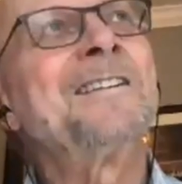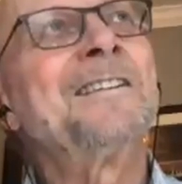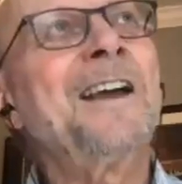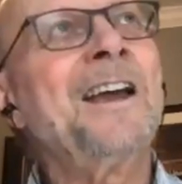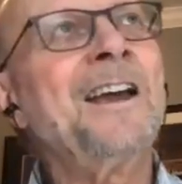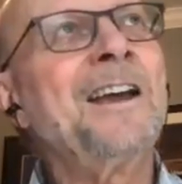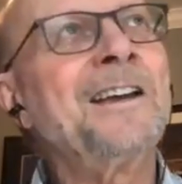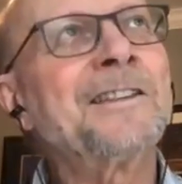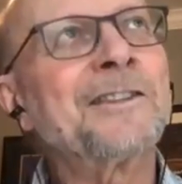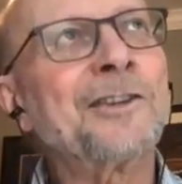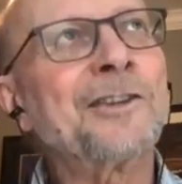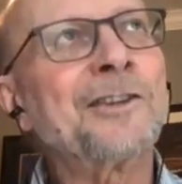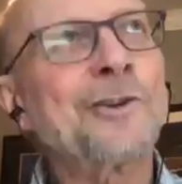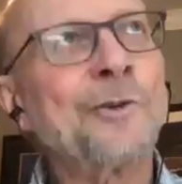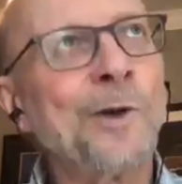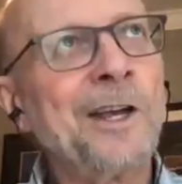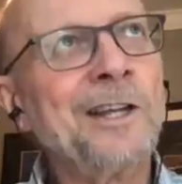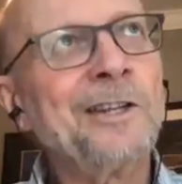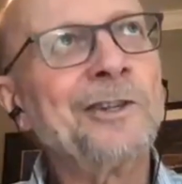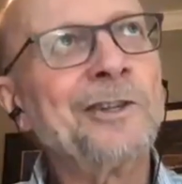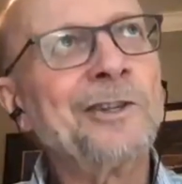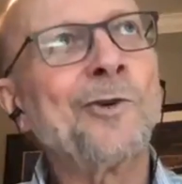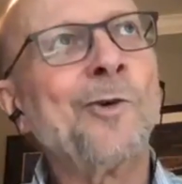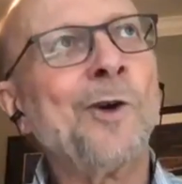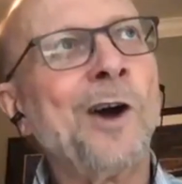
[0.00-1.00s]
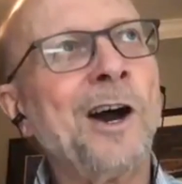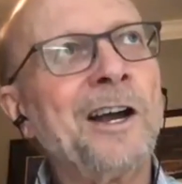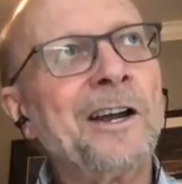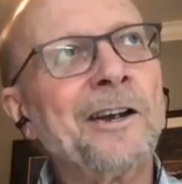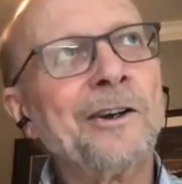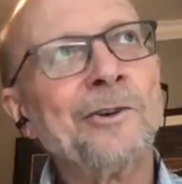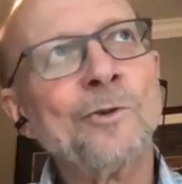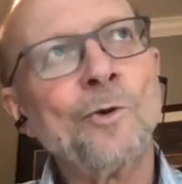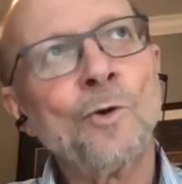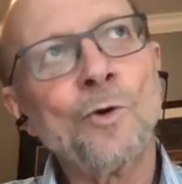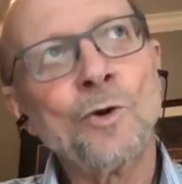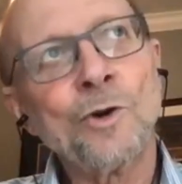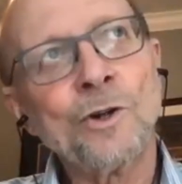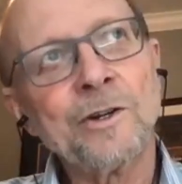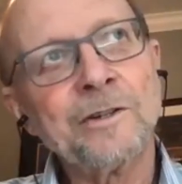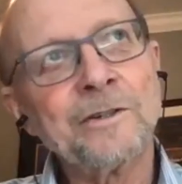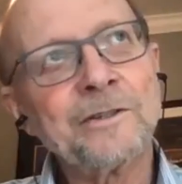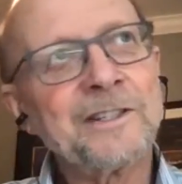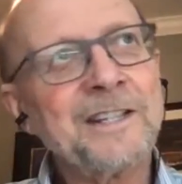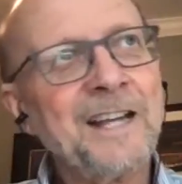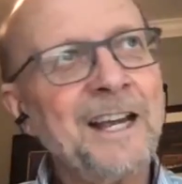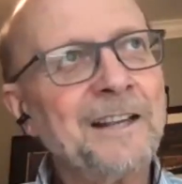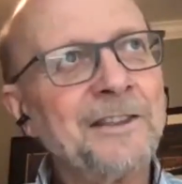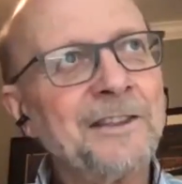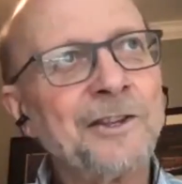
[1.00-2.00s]
8th grade choir or
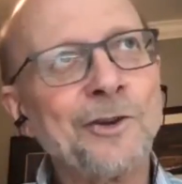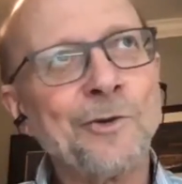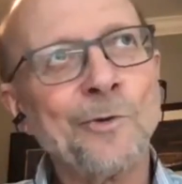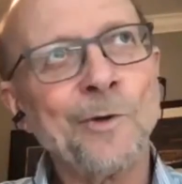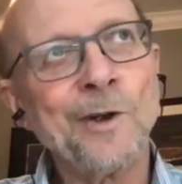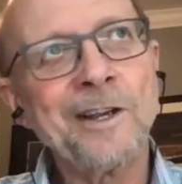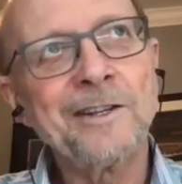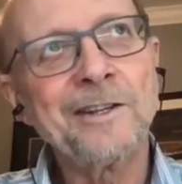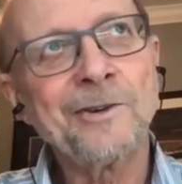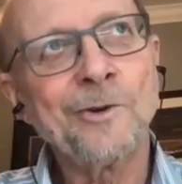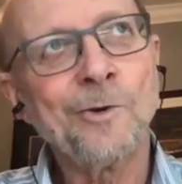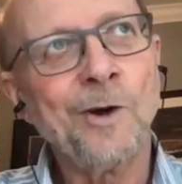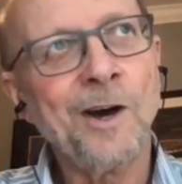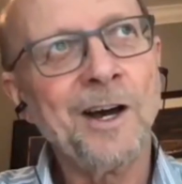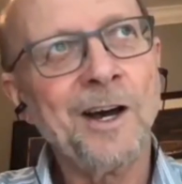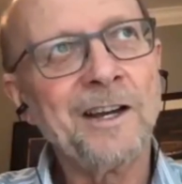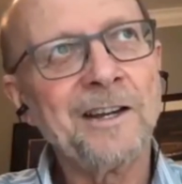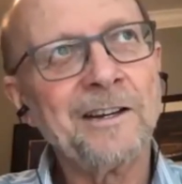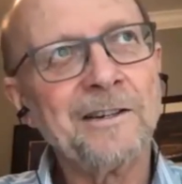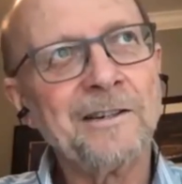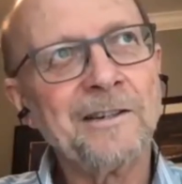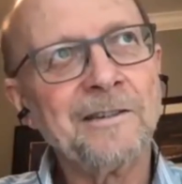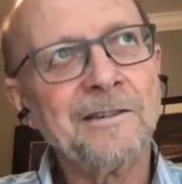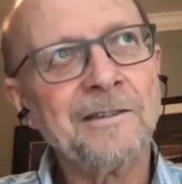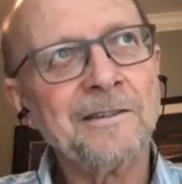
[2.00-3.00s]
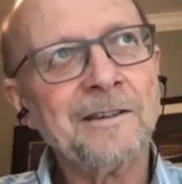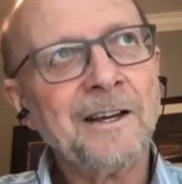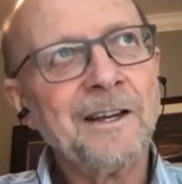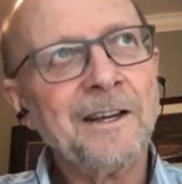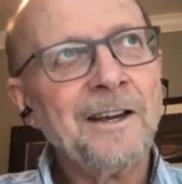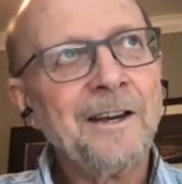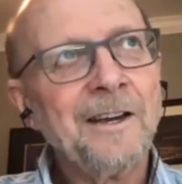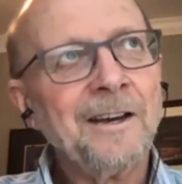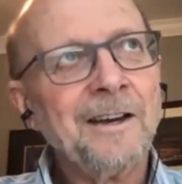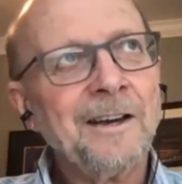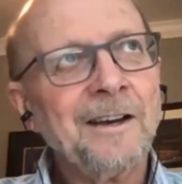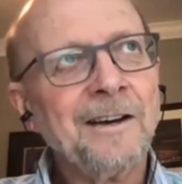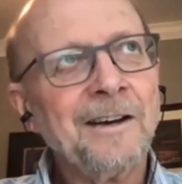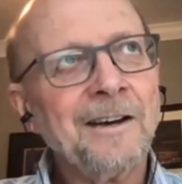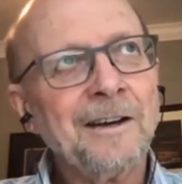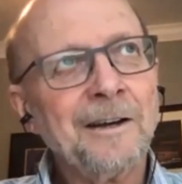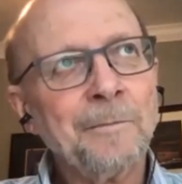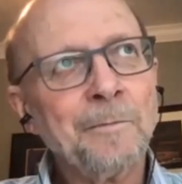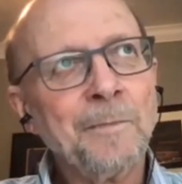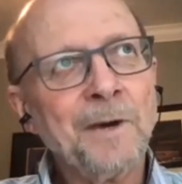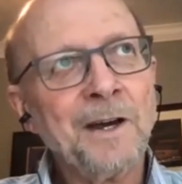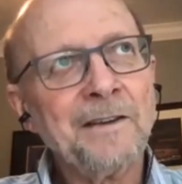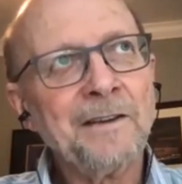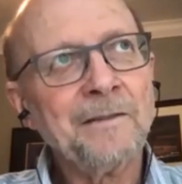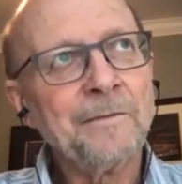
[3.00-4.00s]
10th grade choir,
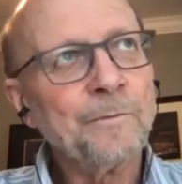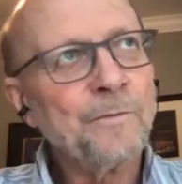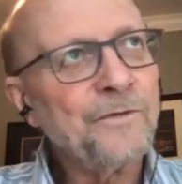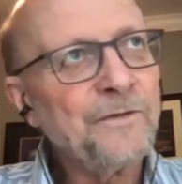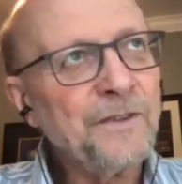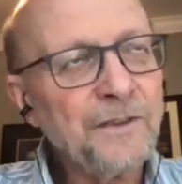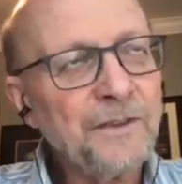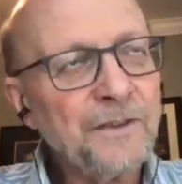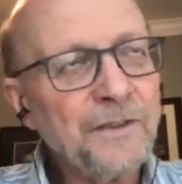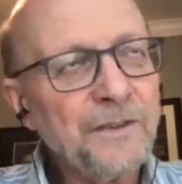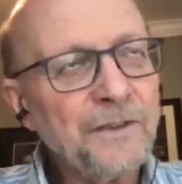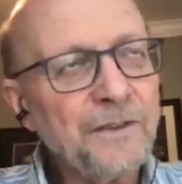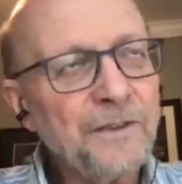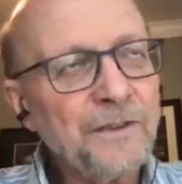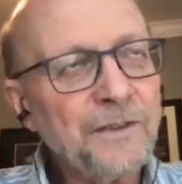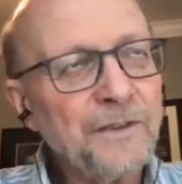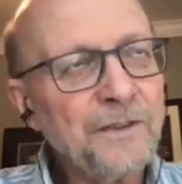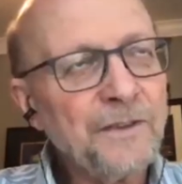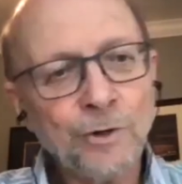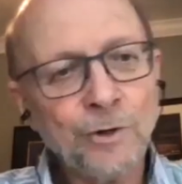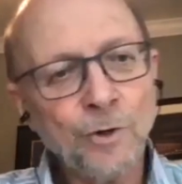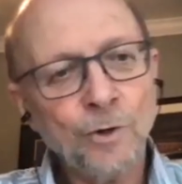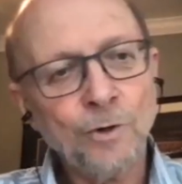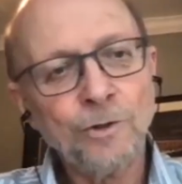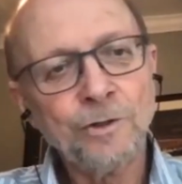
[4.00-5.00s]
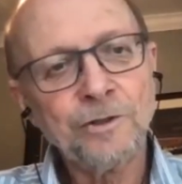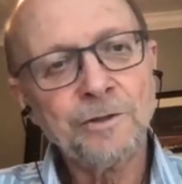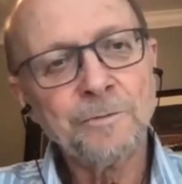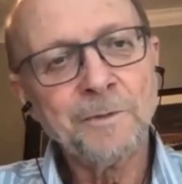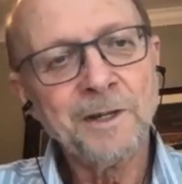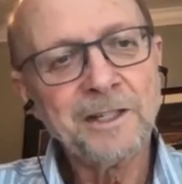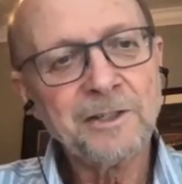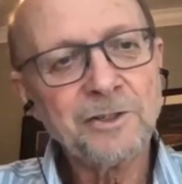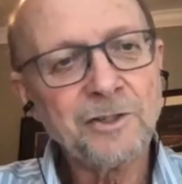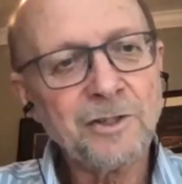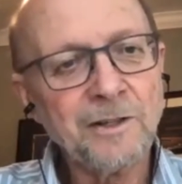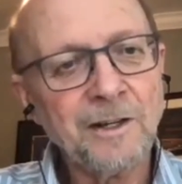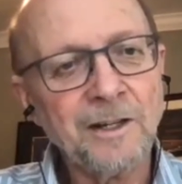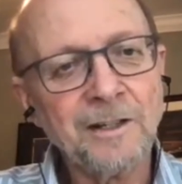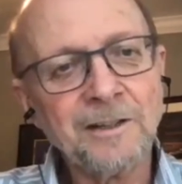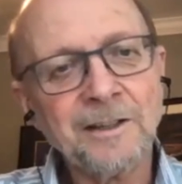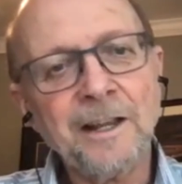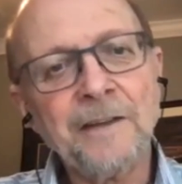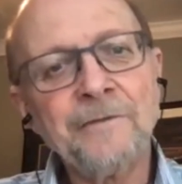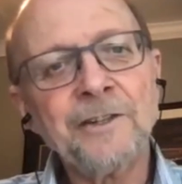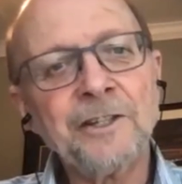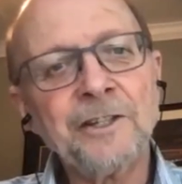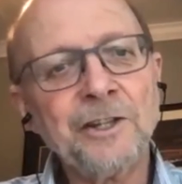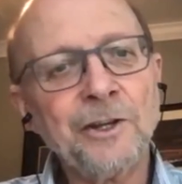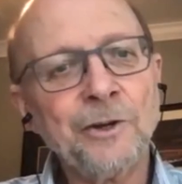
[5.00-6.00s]
my 15-year-old, my
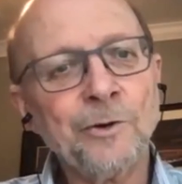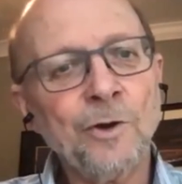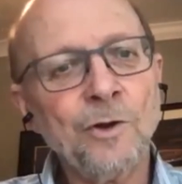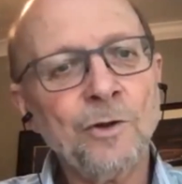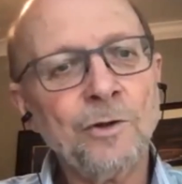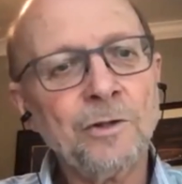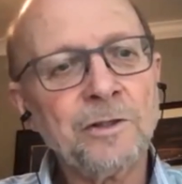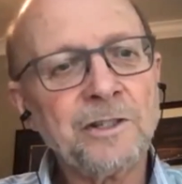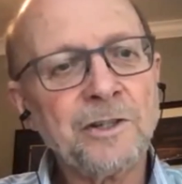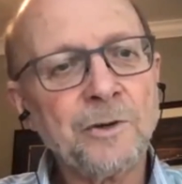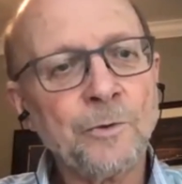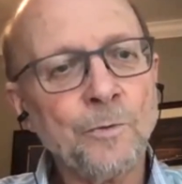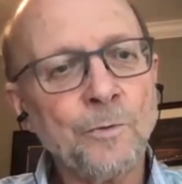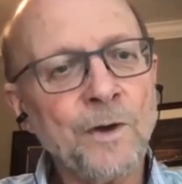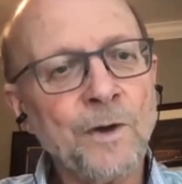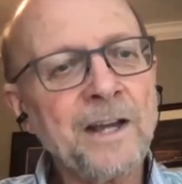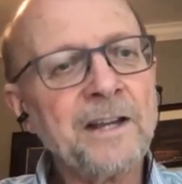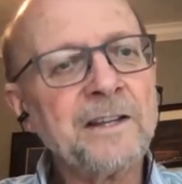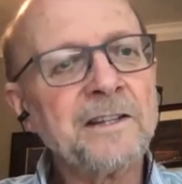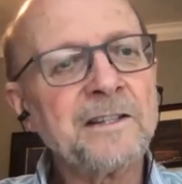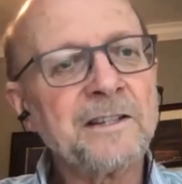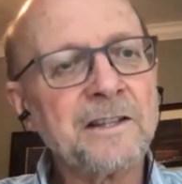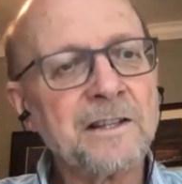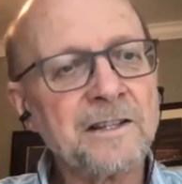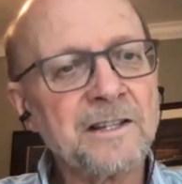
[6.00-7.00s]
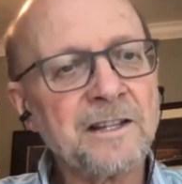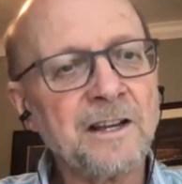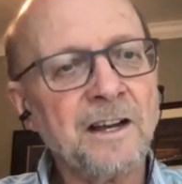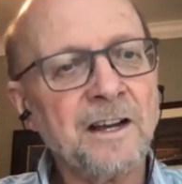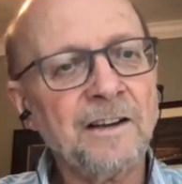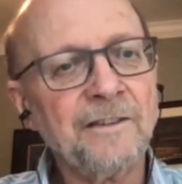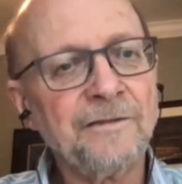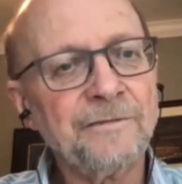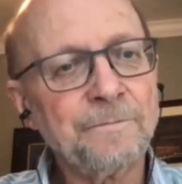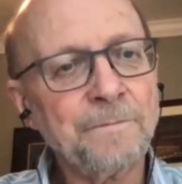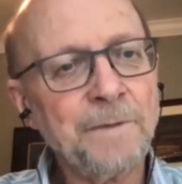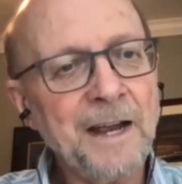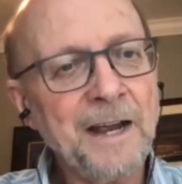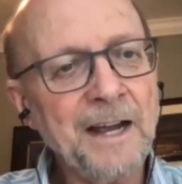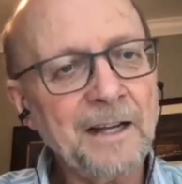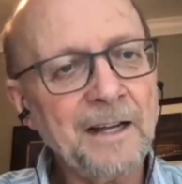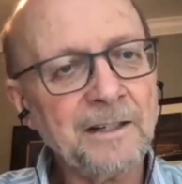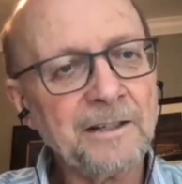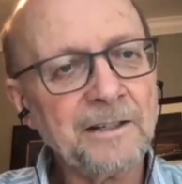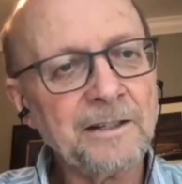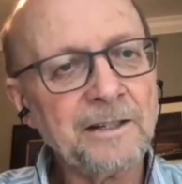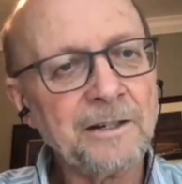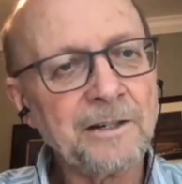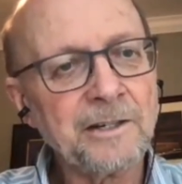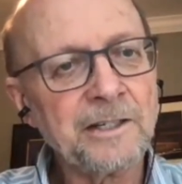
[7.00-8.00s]
11-year-old, to raise the soft
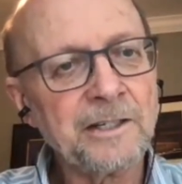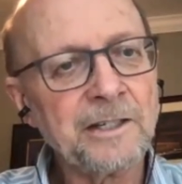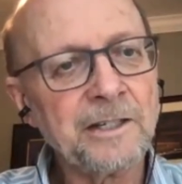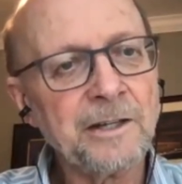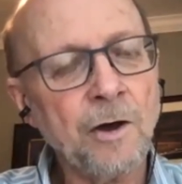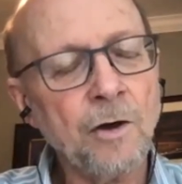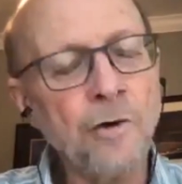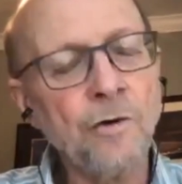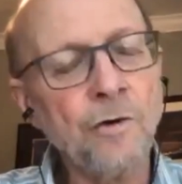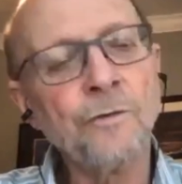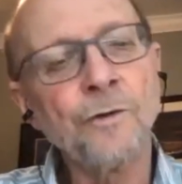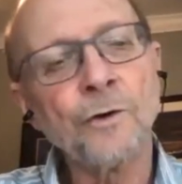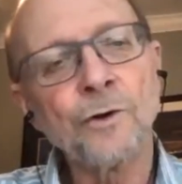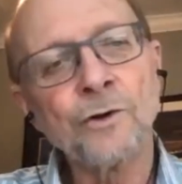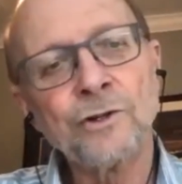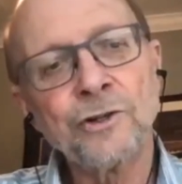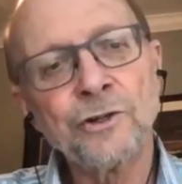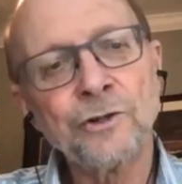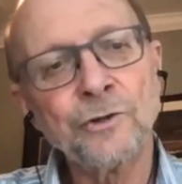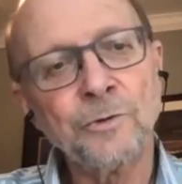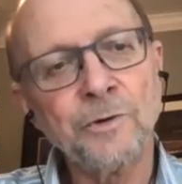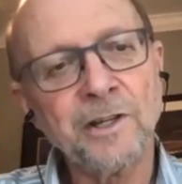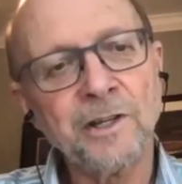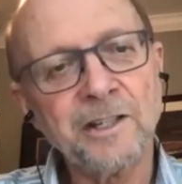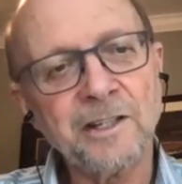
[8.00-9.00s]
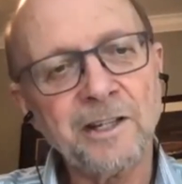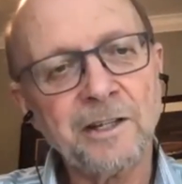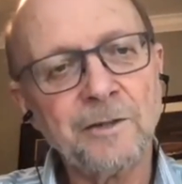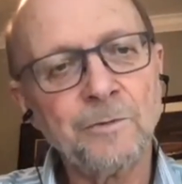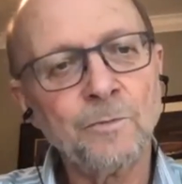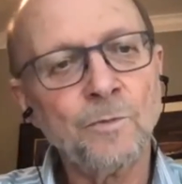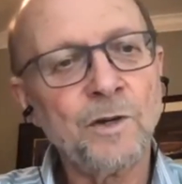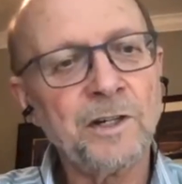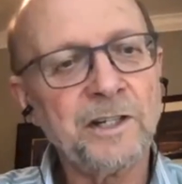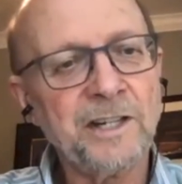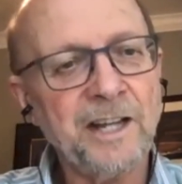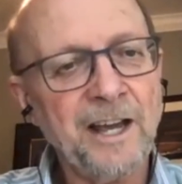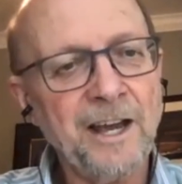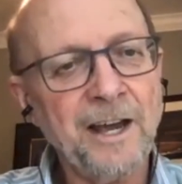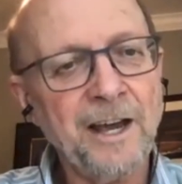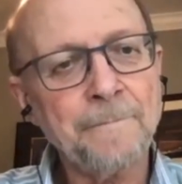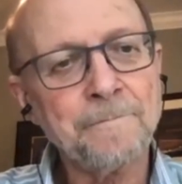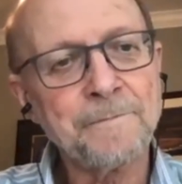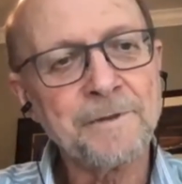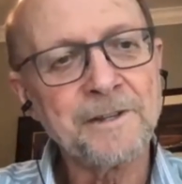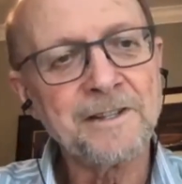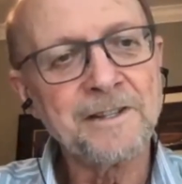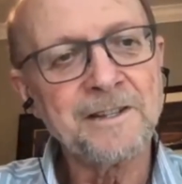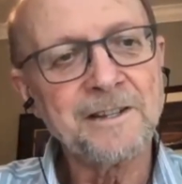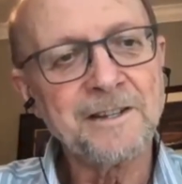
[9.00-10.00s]
palate, they're going to overdo it. And what
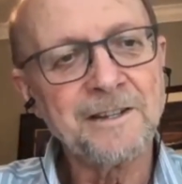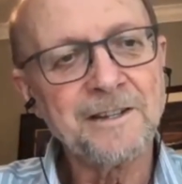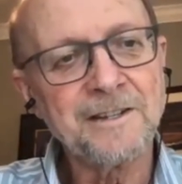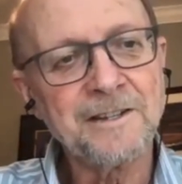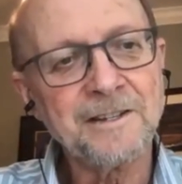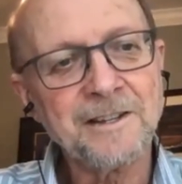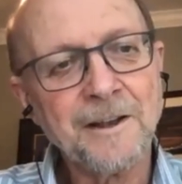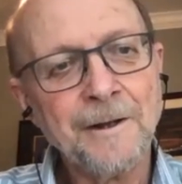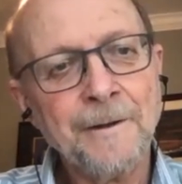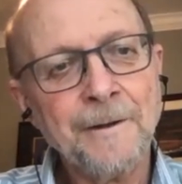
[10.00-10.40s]
happens is